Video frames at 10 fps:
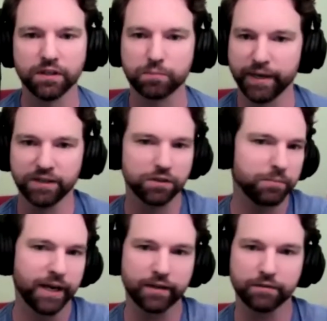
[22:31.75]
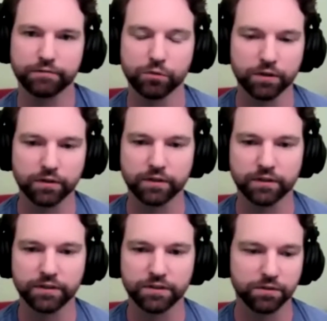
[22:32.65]
let's banter back and forth
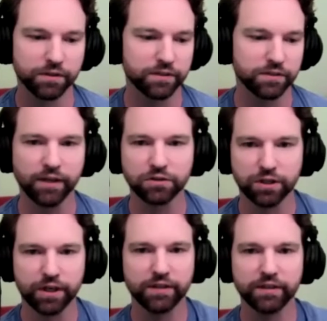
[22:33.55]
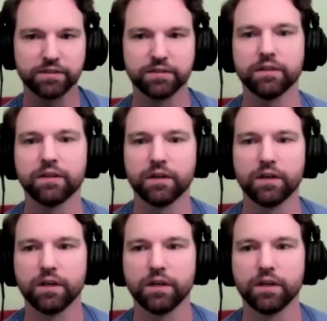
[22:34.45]
and let's do this now try this and